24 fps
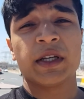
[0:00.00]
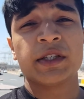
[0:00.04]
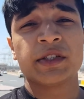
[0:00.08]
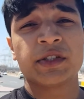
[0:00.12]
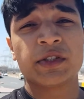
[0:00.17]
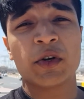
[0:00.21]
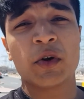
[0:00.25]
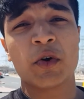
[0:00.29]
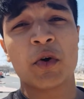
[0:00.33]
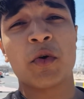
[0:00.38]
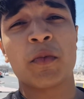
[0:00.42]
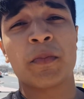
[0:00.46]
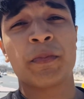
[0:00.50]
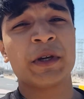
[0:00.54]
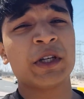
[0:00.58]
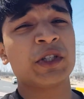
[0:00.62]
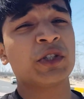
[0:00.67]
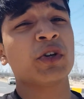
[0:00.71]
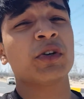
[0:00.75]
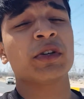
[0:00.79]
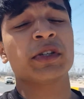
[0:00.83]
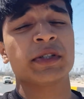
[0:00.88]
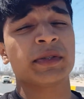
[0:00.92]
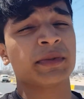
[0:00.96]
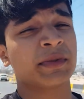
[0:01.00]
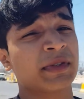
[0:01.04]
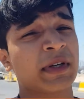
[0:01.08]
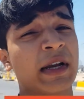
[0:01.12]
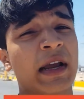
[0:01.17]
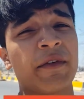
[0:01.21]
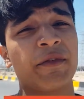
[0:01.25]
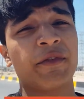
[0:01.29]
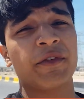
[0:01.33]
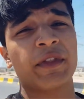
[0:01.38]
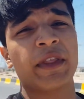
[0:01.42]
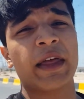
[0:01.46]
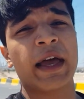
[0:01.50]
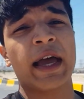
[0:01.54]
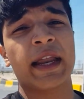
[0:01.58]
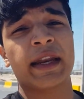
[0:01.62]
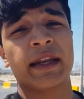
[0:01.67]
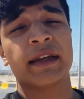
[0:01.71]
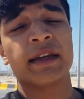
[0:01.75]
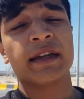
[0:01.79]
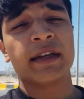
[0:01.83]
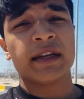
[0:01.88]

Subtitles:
So be sure to subscribe for that.